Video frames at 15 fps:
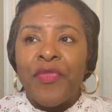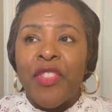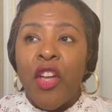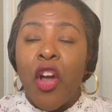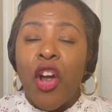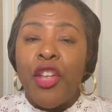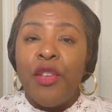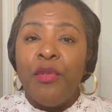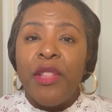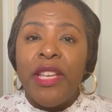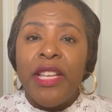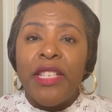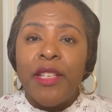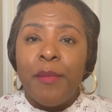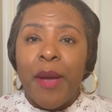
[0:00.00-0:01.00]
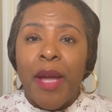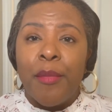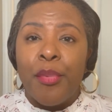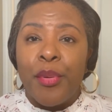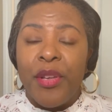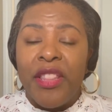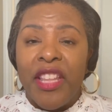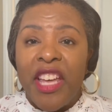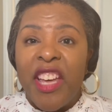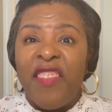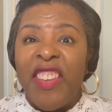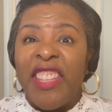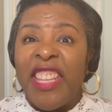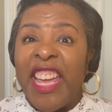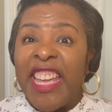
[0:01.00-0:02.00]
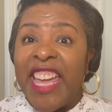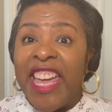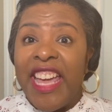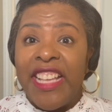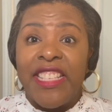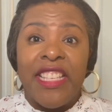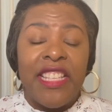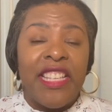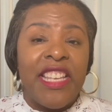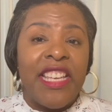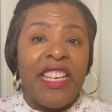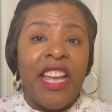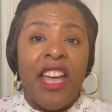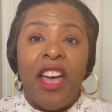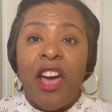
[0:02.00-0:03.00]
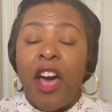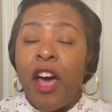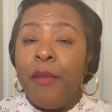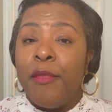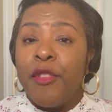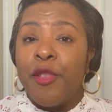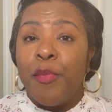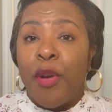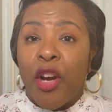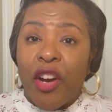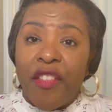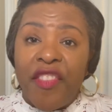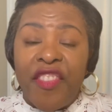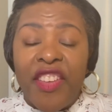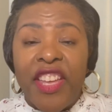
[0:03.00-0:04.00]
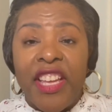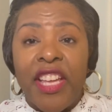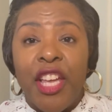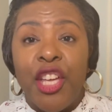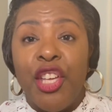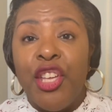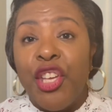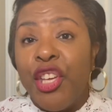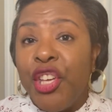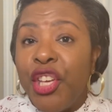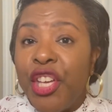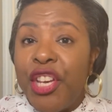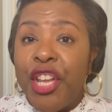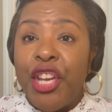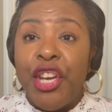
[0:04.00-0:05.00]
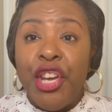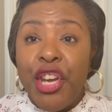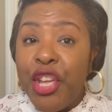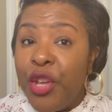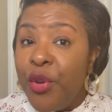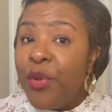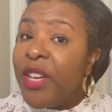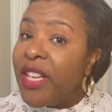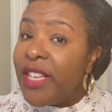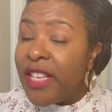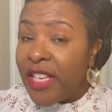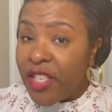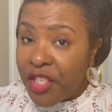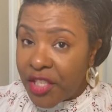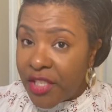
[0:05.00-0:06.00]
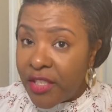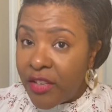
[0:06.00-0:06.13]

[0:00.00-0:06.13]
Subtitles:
are you looking to buy pre-loved in like excellent, almost perfect, good, new condition?